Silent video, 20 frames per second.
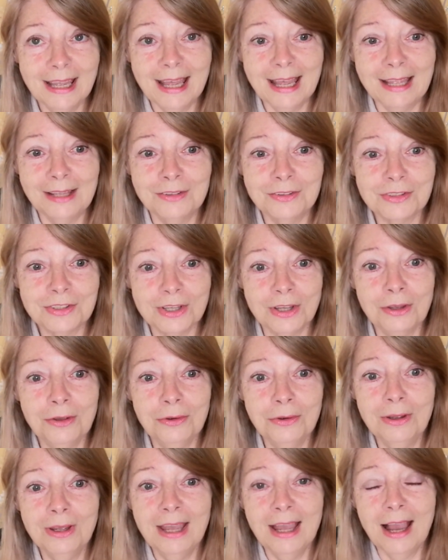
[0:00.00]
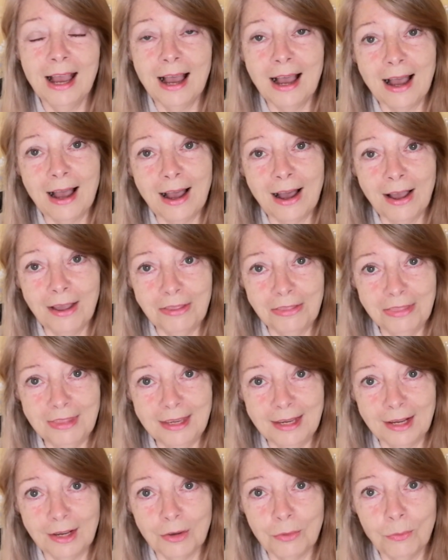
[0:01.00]
And so I
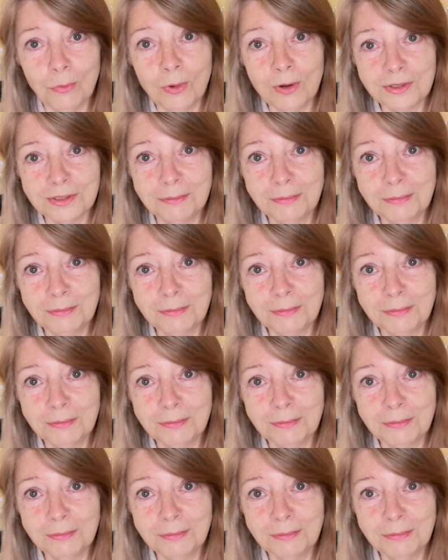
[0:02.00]
think what